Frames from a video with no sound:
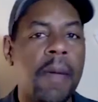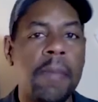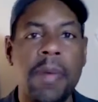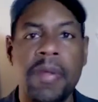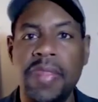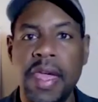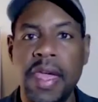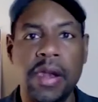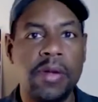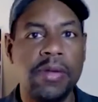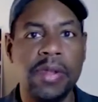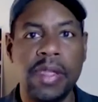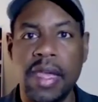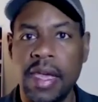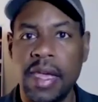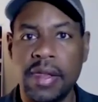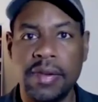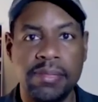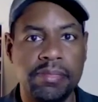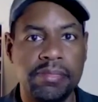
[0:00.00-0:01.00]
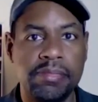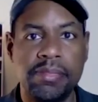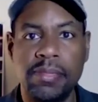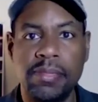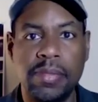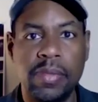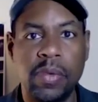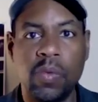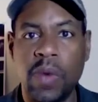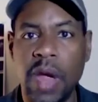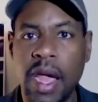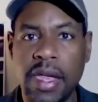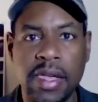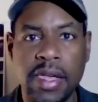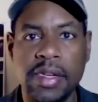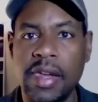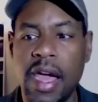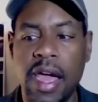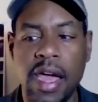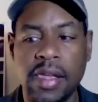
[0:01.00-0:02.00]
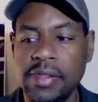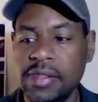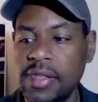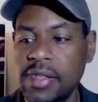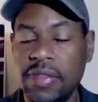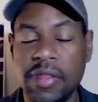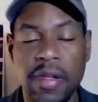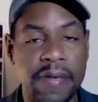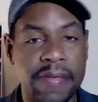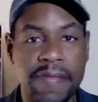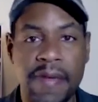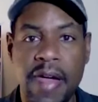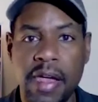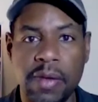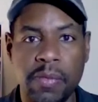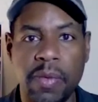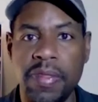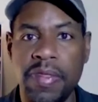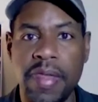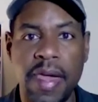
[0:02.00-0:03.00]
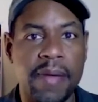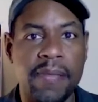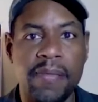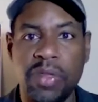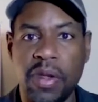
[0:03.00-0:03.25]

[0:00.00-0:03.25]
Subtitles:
but they don't get recognized, and they're fine with that.